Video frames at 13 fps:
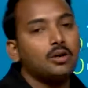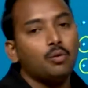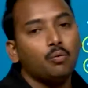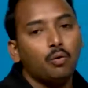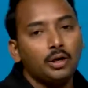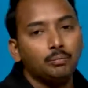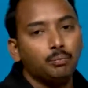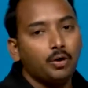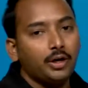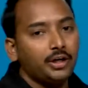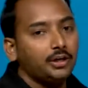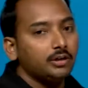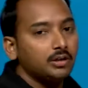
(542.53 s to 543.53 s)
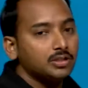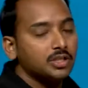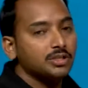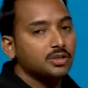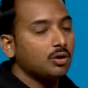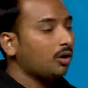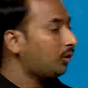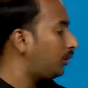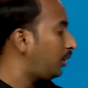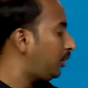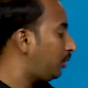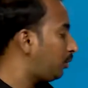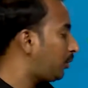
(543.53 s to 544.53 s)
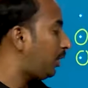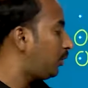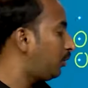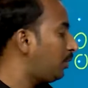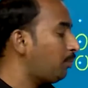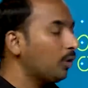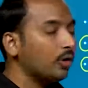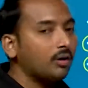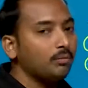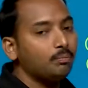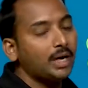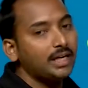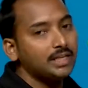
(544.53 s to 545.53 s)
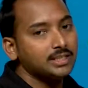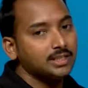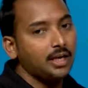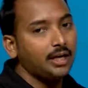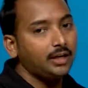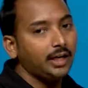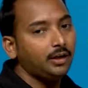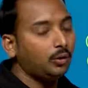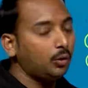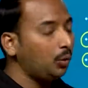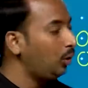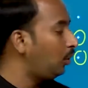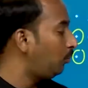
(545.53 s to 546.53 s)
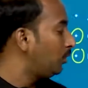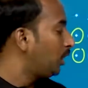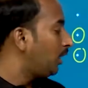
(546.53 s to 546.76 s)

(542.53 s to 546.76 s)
1.602 into to the power of minus 19 coulomb,